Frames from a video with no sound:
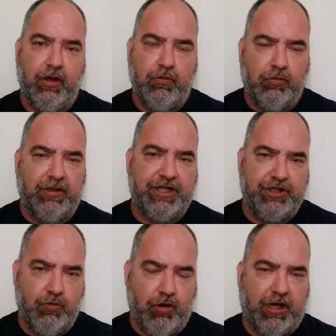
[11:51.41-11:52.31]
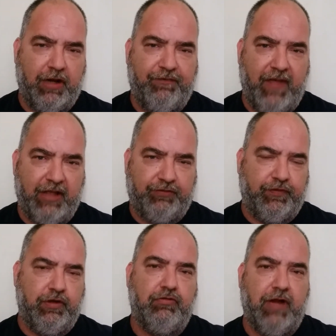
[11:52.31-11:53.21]
We'll let you work at a fast
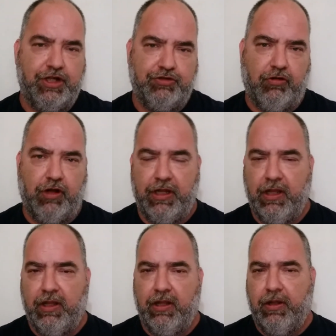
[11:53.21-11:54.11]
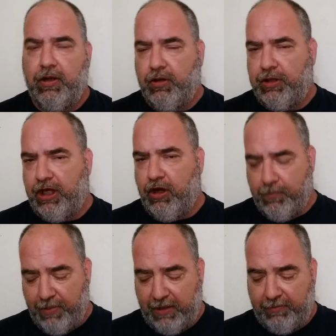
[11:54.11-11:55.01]
food restaurant. You know, but,